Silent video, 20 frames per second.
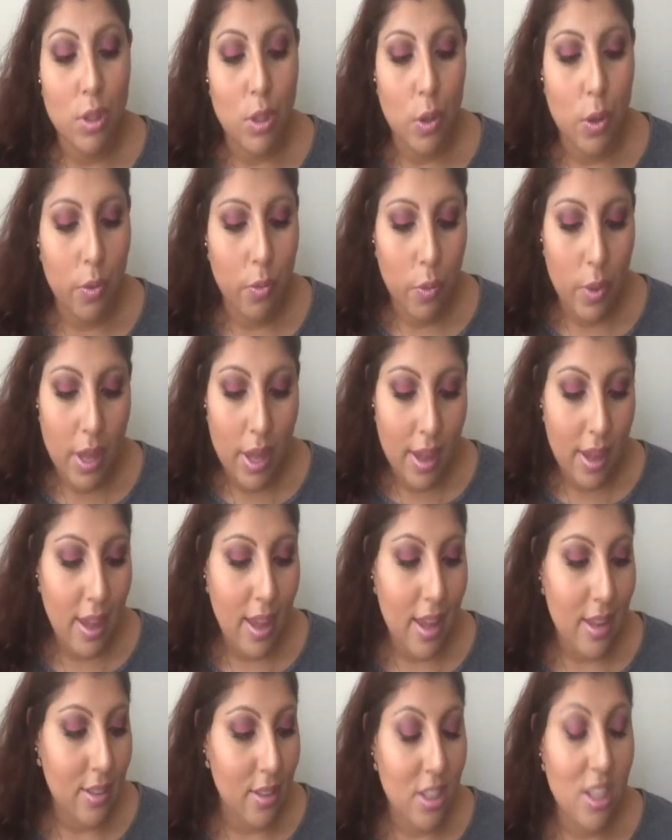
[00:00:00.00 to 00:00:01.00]
So if we
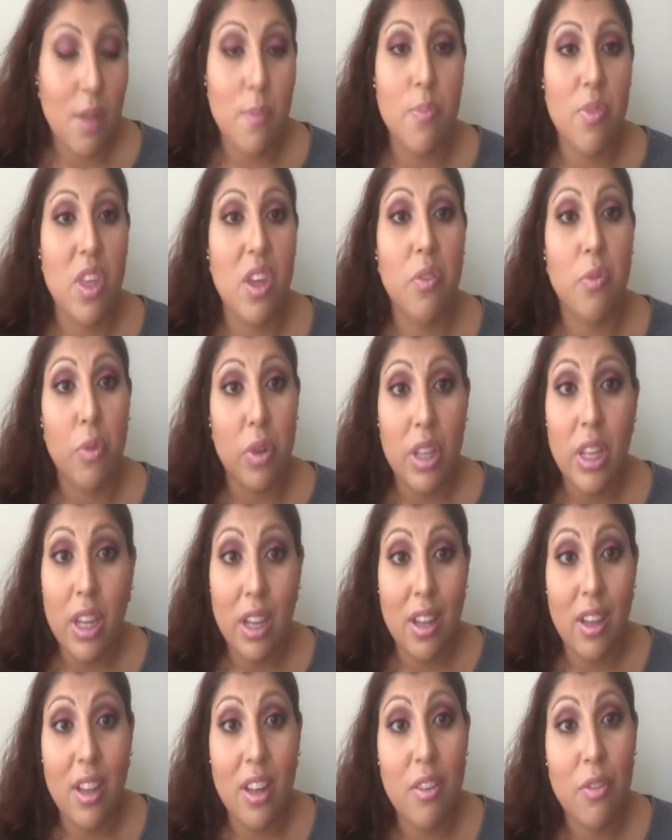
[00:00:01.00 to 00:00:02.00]
can get something
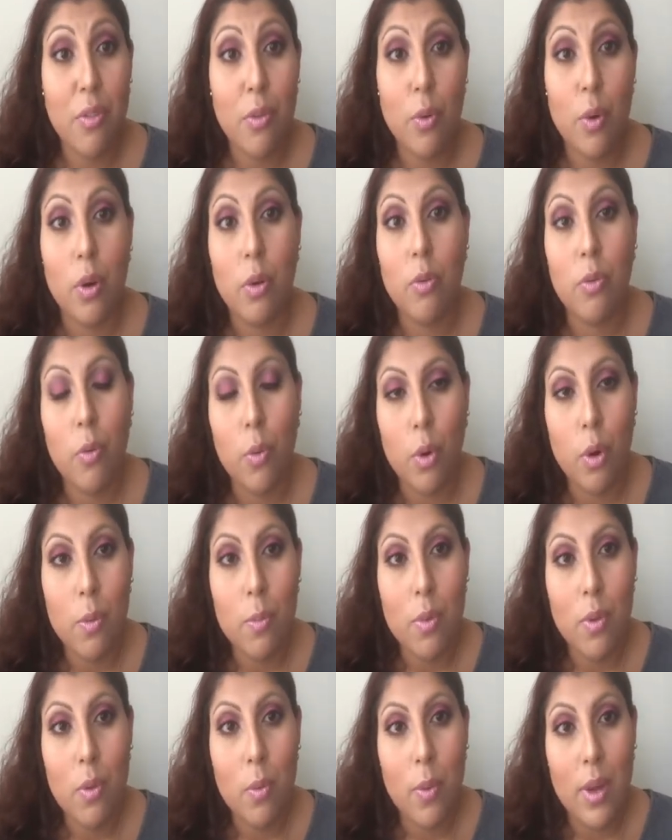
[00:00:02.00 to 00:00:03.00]
really good for
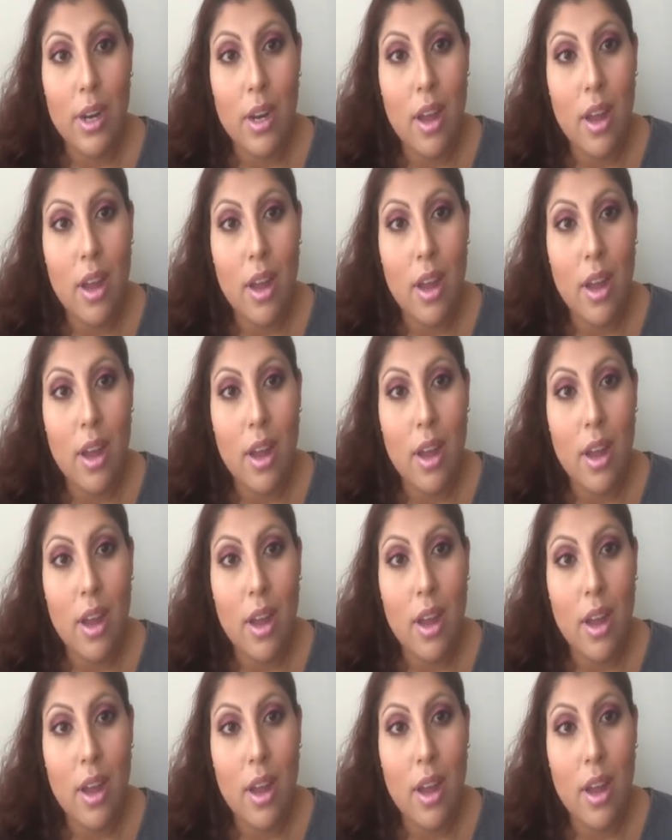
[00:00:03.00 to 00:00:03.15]
affordable,